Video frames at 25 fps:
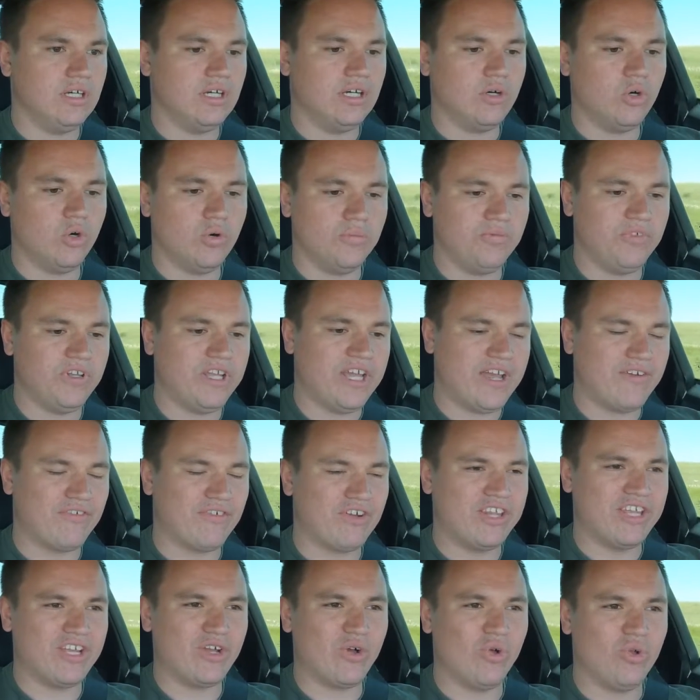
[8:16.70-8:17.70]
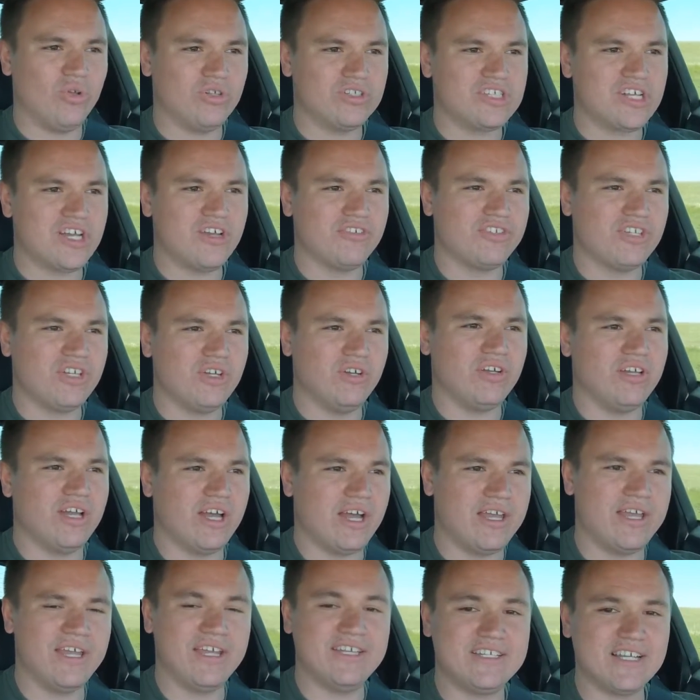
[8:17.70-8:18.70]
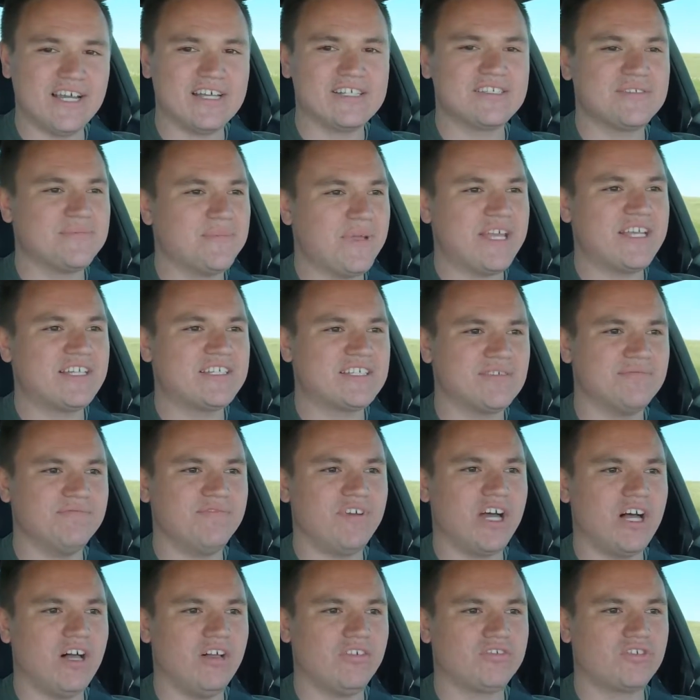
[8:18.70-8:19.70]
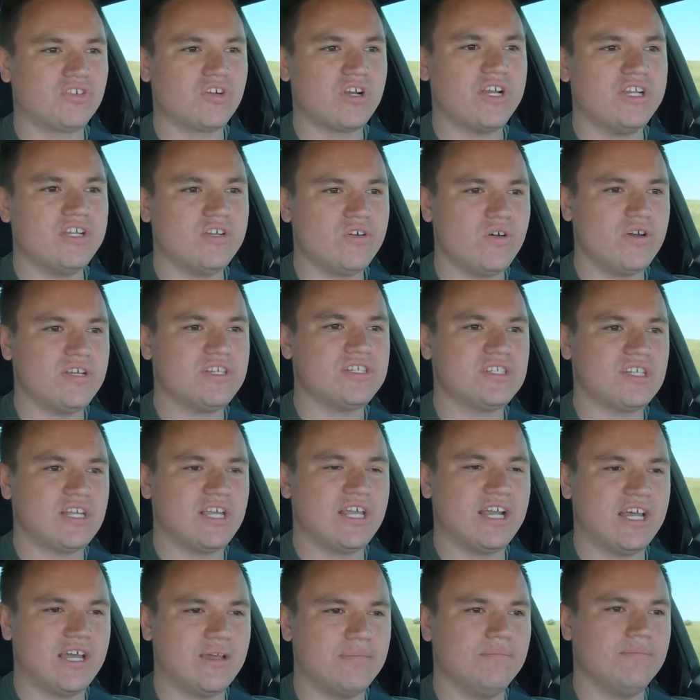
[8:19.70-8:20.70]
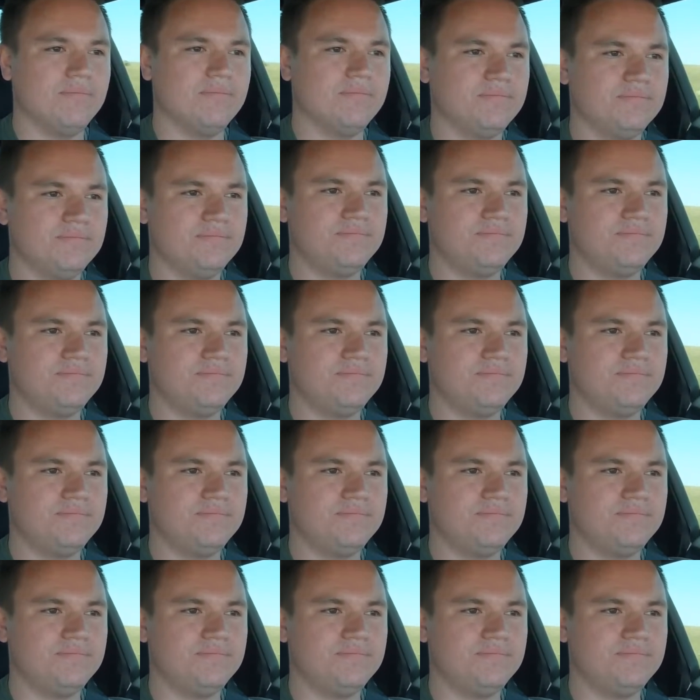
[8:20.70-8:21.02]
Hopefully everything holds out. It does make some valve train noise, and I'm